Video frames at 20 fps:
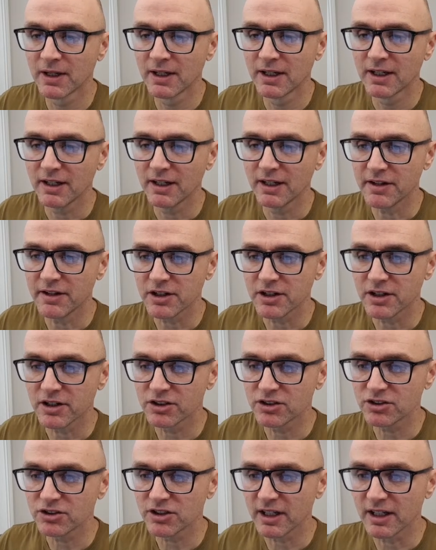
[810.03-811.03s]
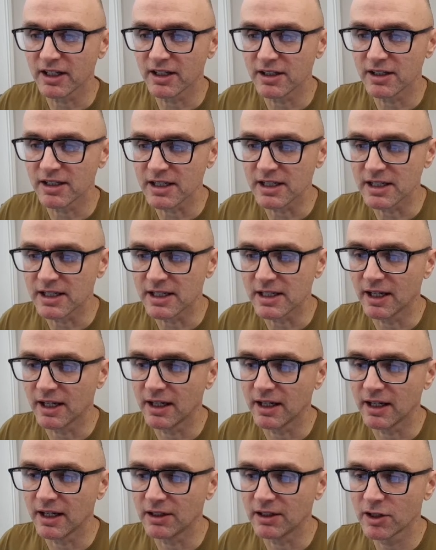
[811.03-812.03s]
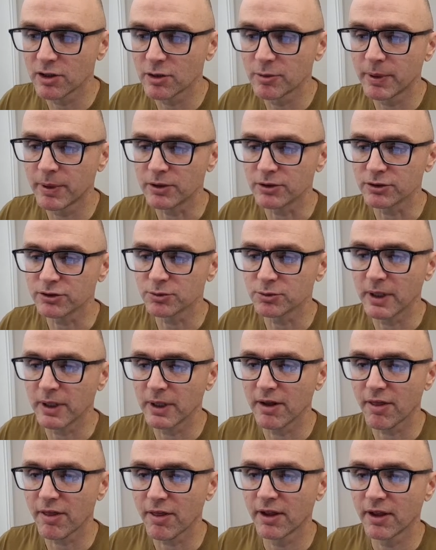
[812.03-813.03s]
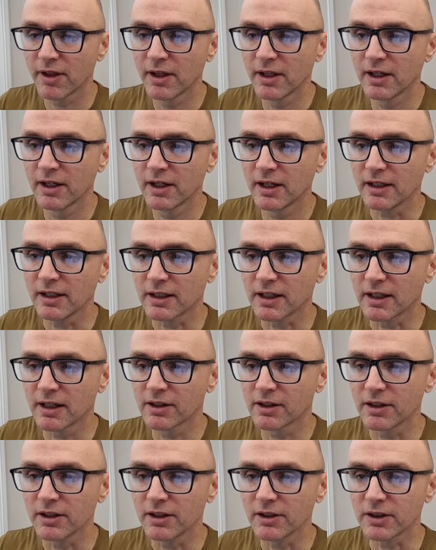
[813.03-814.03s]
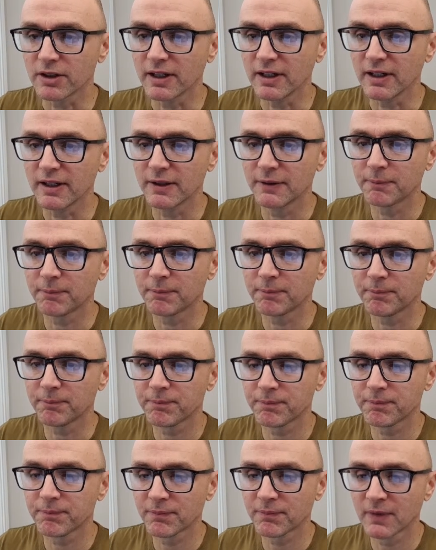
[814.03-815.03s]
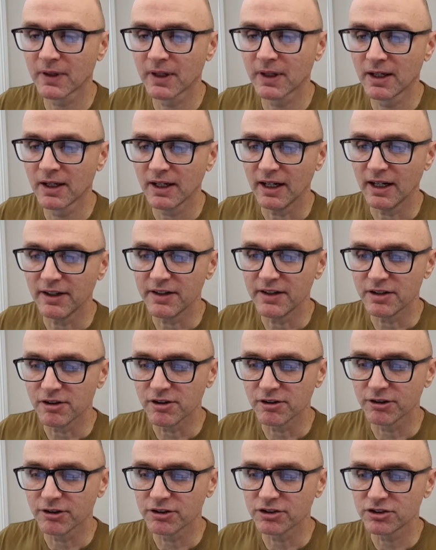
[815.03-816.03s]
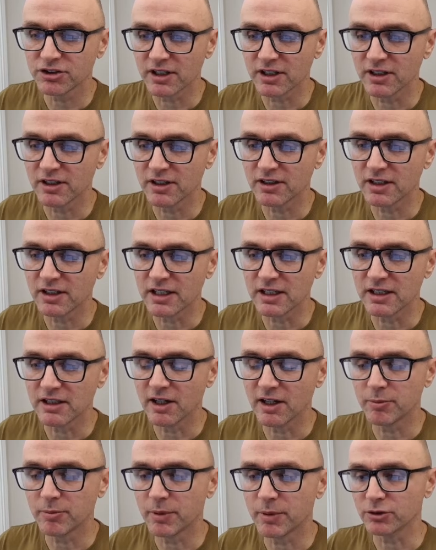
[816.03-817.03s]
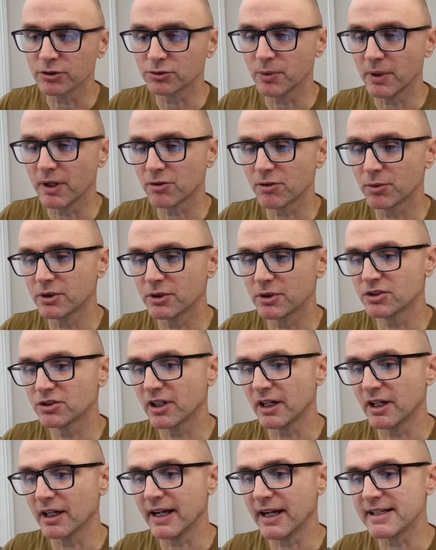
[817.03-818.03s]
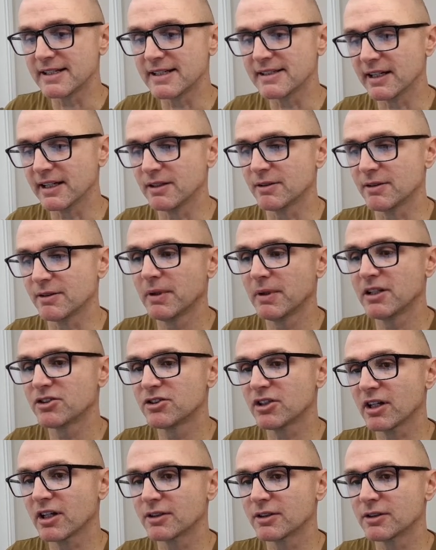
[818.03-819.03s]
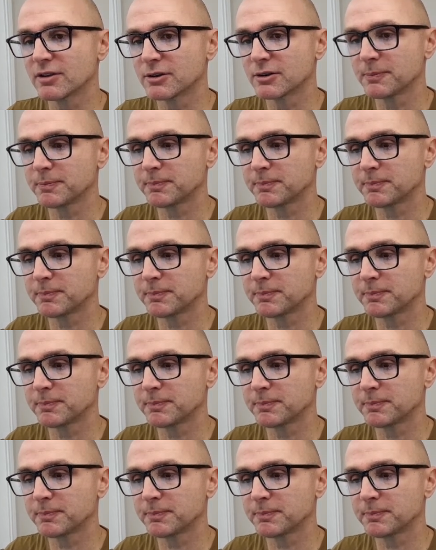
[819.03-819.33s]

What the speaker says: And then you could say the low pulse width, and click on OK, and then you see that the low pulse width was 88 milliseconds.